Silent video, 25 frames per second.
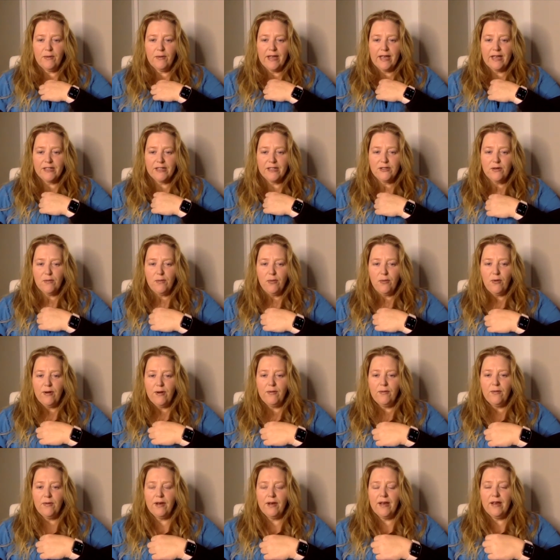get to a point
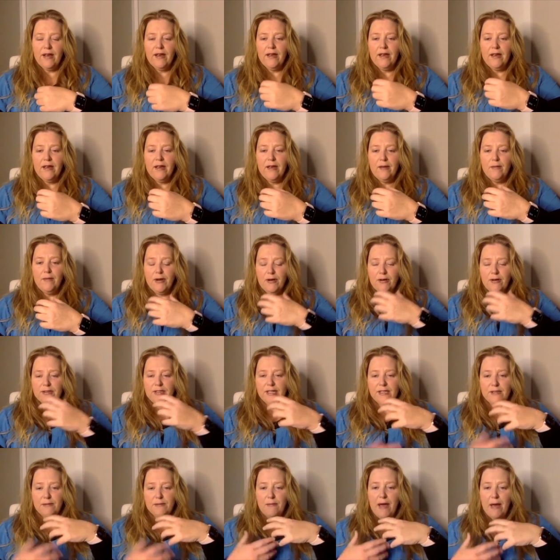where because
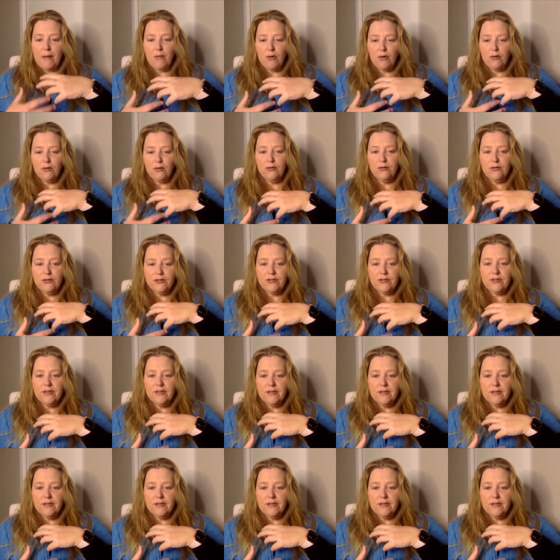as mammals